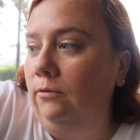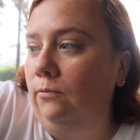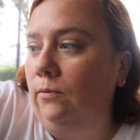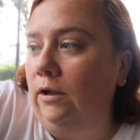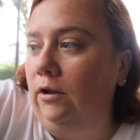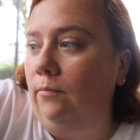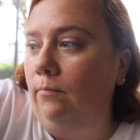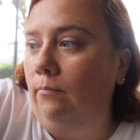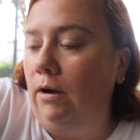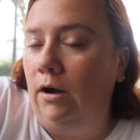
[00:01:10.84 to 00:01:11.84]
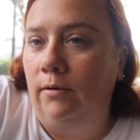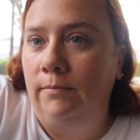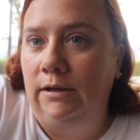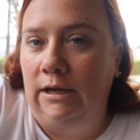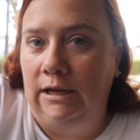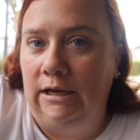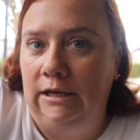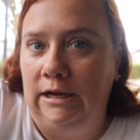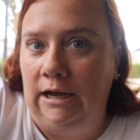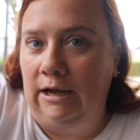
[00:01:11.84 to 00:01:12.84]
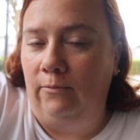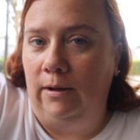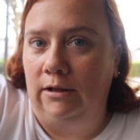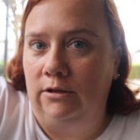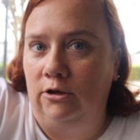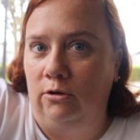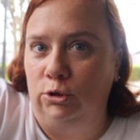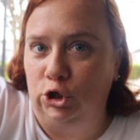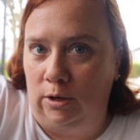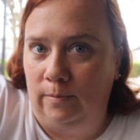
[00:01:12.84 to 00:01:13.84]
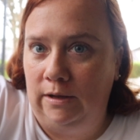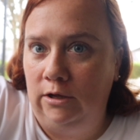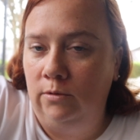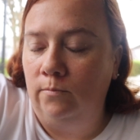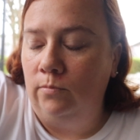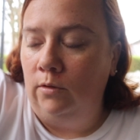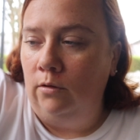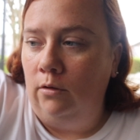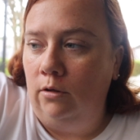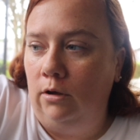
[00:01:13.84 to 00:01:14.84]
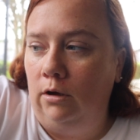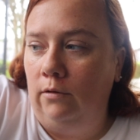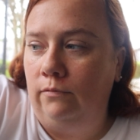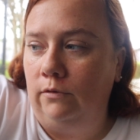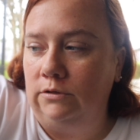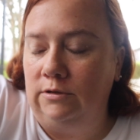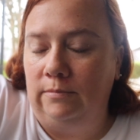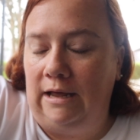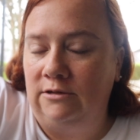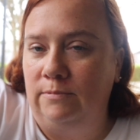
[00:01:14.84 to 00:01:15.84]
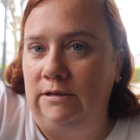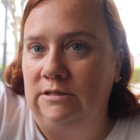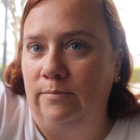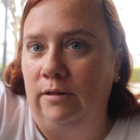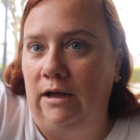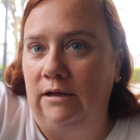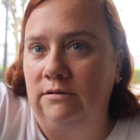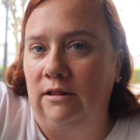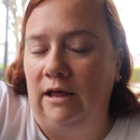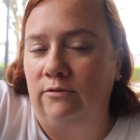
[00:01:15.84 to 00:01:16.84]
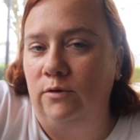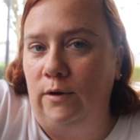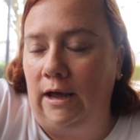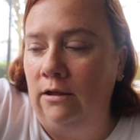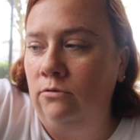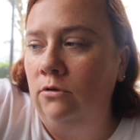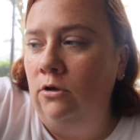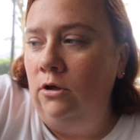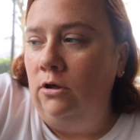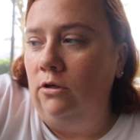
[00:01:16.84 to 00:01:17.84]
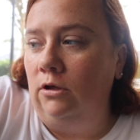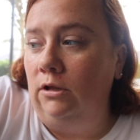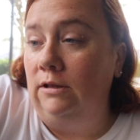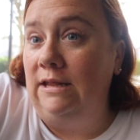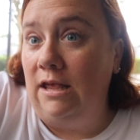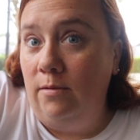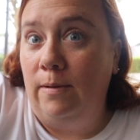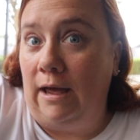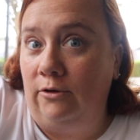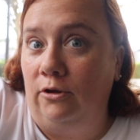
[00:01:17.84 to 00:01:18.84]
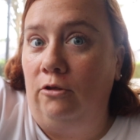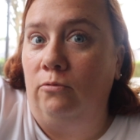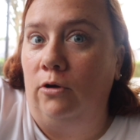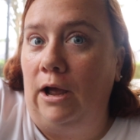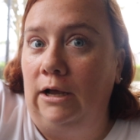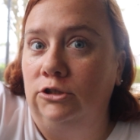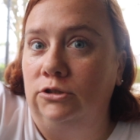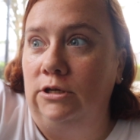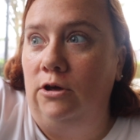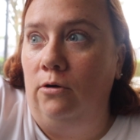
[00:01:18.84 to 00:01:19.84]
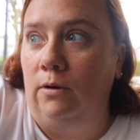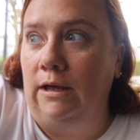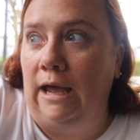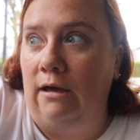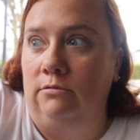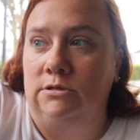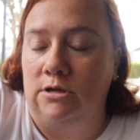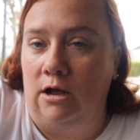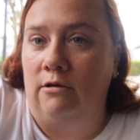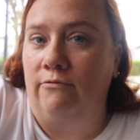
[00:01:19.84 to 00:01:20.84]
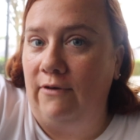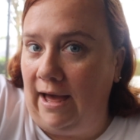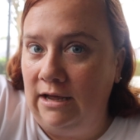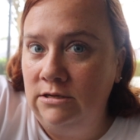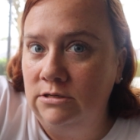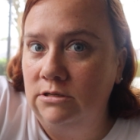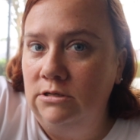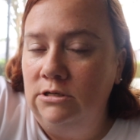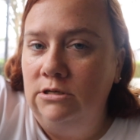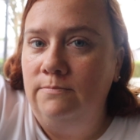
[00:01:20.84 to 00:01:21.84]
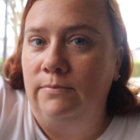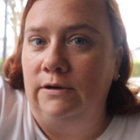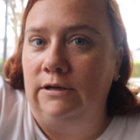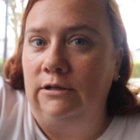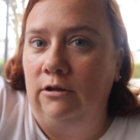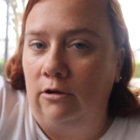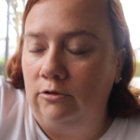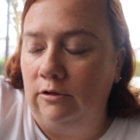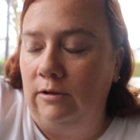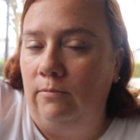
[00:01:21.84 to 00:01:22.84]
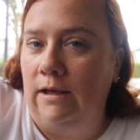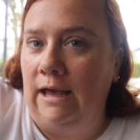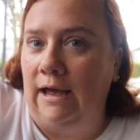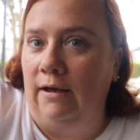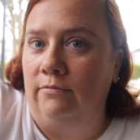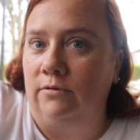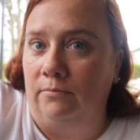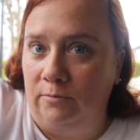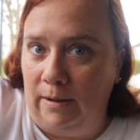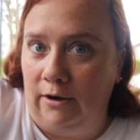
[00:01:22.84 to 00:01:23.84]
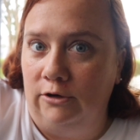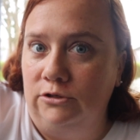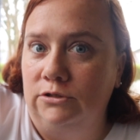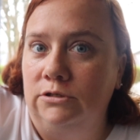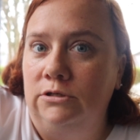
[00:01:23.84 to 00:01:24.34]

when Mom and I went to go shopping for some last minute supplies the last few days, the batteries were actually going out of stock fast, but luckily we have some spares